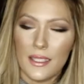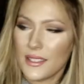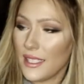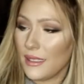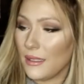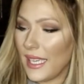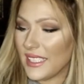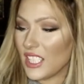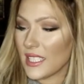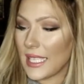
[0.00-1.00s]
So I
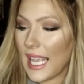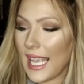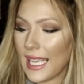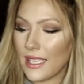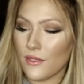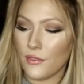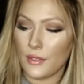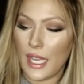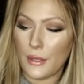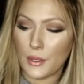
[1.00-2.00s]
just hate
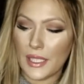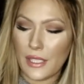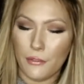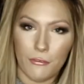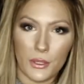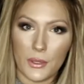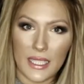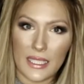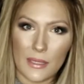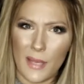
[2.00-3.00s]
flowery, fruity
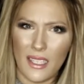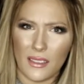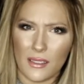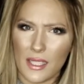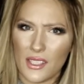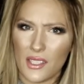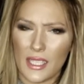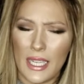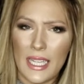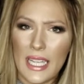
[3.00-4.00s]
smells. It's just,
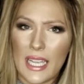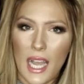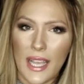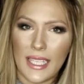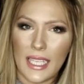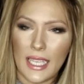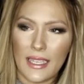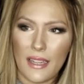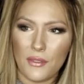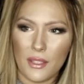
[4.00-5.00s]
I can't
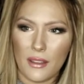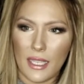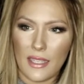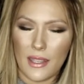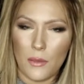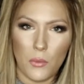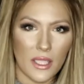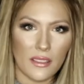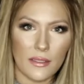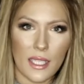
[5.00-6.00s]
ever think that
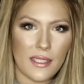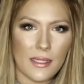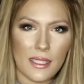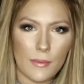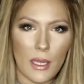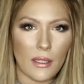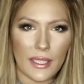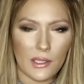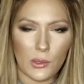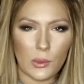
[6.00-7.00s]
one doesn't smell like
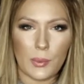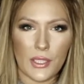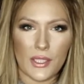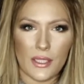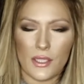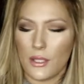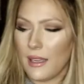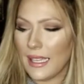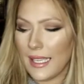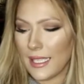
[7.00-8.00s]
an old person. So
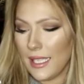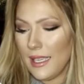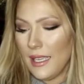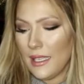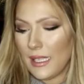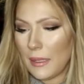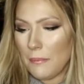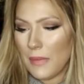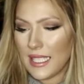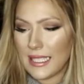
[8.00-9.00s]
I like like
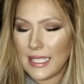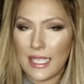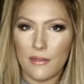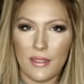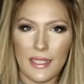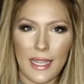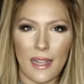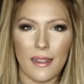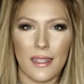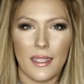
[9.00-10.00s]
musky,
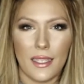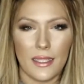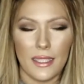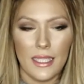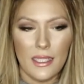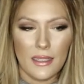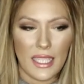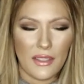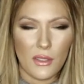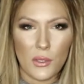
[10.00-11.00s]
vanilla,
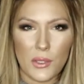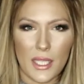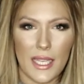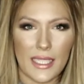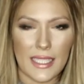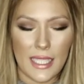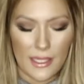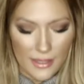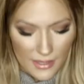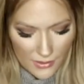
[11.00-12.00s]
like those kind of scents.